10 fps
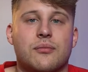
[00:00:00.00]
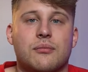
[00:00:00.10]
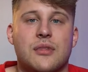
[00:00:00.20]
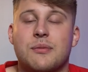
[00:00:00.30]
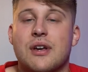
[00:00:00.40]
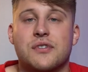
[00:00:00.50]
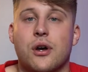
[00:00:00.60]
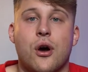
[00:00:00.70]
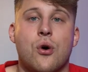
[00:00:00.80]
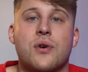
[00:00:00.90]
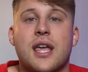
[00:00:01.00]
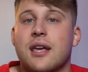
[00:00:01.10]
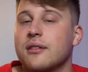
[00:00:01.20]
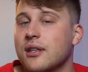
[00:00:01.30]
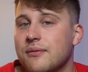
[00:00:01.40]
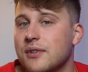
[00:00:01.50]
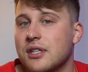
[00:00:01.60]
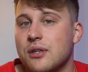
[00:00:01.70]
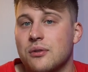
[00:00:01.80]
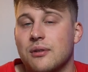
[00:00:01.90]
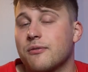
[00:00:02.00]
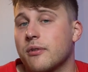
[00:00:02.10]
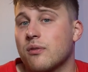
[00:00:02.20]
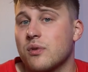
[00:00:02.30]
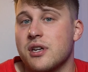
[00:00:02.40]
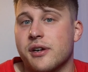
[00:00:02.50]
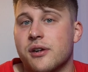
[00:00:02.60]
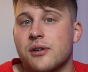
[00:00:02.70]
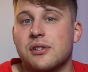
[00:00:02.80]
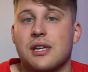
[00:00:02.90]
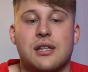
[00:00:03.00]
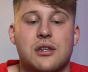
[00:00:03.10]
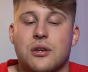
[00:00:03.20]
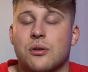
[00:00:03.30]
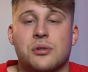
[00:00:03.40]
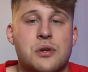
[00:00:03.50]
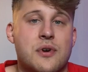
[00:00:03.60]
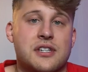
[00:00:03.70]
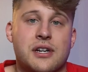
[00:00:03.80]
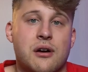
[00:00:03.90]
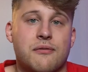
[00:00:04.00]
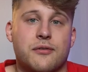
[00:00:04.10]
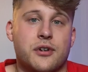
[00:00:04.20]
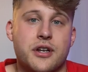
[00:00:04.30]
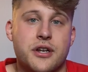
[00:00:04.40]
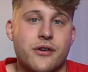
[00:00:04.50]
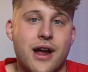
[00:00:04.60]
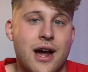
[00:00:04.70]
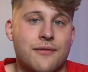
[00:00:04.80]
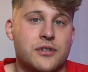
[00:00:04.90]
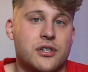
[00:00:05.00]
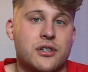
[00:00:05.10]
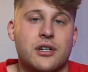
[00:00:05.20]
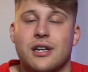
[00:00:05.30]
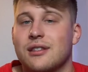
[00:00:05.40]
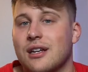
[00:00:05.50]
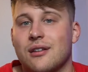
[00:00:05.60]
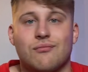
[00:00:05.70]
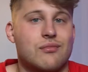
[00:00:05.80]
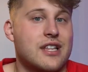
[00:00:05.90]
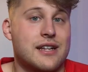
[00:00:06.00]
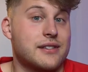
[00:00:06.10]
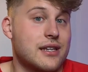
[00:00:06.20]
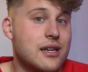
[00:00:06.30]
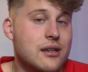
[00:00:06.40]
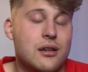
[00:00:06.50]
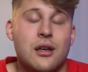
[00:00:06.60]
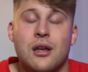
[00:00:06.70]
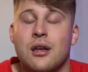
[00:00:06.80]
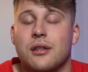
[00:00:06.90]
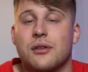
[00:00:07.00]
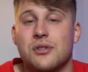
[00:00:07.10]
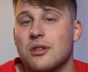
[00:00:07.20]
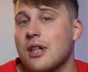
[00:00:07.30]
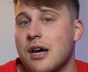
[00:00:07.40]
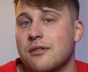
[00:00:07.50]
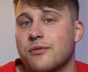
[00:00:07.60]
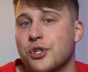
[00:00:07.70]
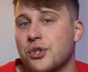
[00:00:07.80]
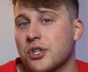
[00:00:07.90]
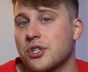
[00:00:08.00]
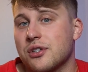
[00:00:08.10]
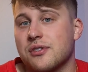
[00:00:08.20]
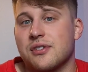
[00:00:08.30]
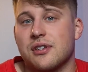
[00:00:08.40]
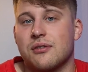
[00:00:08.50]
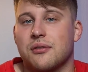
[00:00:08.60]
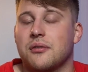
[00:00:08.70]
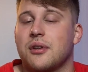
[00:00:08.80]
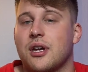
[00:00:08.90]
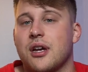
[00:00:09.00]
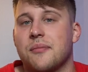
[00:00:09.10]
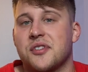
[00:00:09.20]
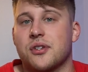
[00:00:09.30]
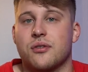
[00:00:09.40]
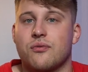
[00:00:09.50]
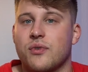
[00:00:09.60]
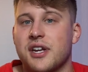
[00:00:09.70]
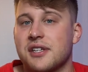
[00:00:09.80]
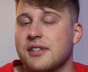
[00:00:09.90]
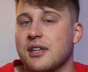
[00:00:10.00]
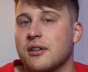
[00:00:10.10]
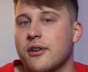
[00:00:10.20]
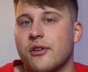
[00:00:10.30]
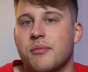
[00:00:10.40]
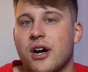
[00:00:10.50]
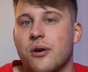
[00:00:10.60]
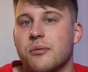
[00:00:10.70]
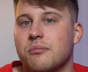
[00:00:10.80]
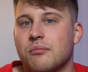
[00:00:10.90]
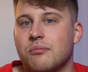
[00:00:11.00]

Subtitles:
maybe you have to own and live in the unit for 3 years, and then you can only rent it out for a year after, and then that's it. There's a lot of restrictions and certain ways they can go about